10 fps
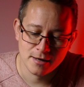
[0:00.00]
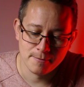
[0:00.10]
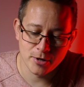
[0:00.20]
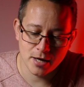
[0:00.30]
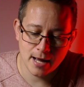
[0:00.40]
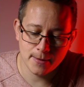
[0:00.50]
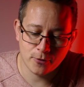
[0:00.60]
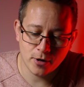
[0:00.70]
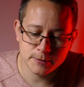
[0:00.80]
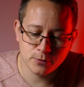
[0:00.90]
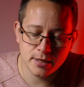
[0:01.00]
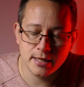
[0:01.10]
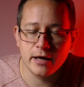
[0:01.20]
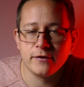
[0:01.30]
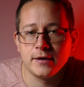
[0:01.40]
But at the price point,
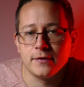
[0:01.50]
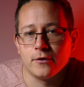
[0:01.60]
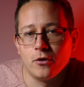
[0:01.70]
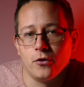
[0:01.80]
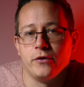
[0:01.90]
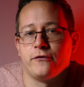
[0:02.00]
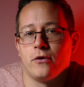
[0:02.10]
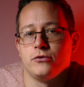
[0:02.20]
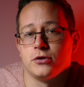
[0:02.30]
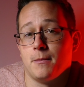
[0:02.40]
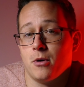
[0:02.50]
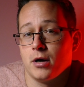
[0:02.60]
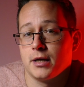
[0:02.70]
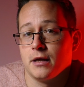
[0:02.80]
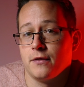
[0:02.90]
I think there are other phones on the
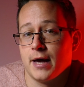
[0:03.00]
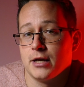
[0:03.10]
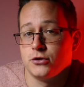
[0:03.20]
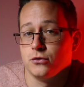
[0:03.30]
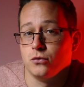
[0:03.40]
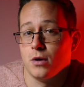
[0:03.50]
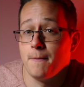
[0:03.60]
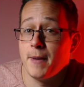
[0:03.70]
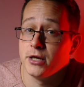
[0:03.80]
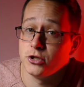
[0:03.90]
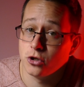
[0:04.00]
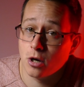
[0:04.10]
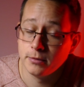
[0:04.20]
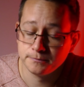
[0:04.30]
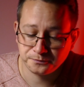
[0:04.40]
market that do a better
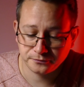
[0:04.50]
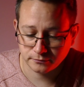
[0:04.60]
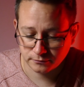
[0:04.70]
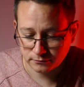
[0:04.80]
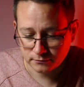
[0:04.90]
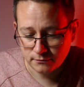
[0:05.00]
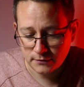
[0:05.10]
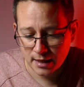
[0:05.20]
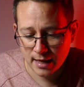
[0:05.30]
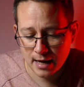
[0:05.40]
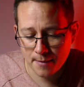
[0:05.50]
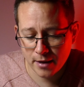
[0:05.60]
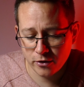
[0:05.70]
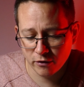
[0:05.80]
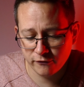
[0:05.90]
job. And
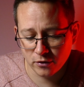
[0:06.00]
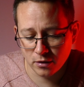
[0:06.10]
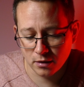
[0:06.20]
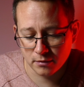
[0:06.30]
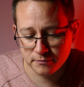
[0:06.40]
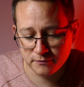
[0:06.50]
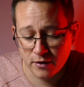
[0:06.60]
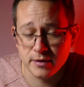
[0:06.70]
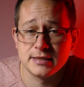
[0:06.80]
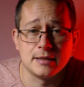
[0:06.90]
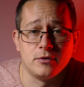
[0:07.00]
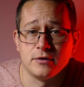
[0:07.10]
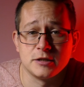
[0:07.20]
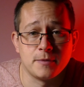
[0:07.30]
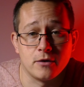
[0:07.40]
they offer very similar
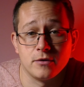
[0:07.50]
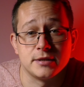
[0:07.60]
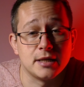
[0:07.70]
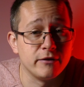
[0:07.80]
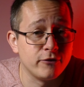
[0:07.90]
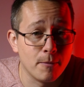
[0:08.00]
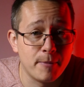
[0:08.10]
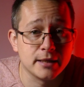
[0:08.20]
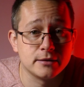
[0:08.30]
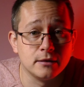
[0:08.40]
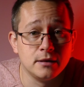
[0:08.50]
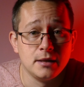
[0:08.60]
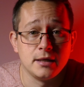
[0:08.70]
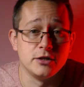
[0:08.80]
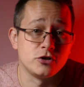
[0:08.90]
experience, and if not better,
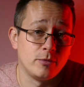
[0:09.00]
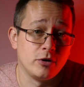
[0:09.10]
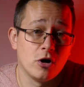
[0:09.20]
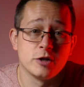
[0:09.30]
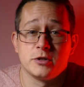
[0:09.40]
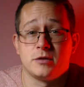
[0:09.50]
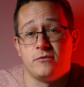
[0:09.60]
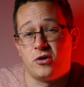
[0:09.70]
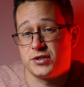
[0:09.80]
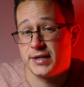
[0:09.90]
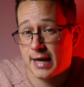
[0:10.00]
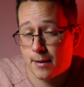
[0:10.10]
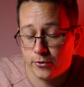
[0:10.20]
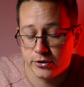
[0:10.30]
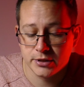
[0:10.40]
in some regards, especially in regards to the
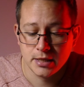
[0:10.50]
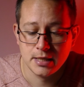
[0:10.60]
cameras.